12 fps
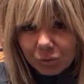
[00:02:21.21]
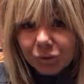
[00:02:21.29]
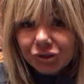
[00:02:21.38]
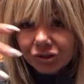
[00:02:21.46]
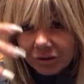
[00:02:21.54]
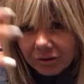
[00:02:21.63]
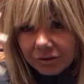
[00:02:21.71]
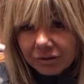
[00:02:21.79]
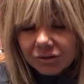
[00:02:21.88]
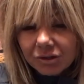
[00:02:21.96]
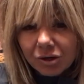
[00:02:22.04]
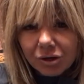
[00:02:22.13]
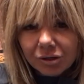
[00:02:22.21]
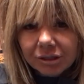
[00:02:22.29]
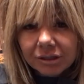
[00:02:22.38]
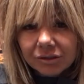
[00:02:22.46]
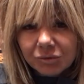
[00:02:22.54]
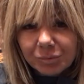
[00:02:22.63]
which this card
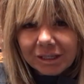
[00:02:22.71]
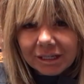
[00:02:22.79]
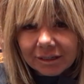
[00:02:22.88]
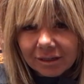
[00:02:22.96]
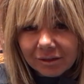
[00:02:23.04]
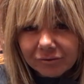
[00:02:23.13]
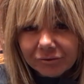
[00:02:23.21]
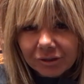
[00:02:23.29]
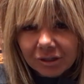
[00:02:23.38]
is speaking of.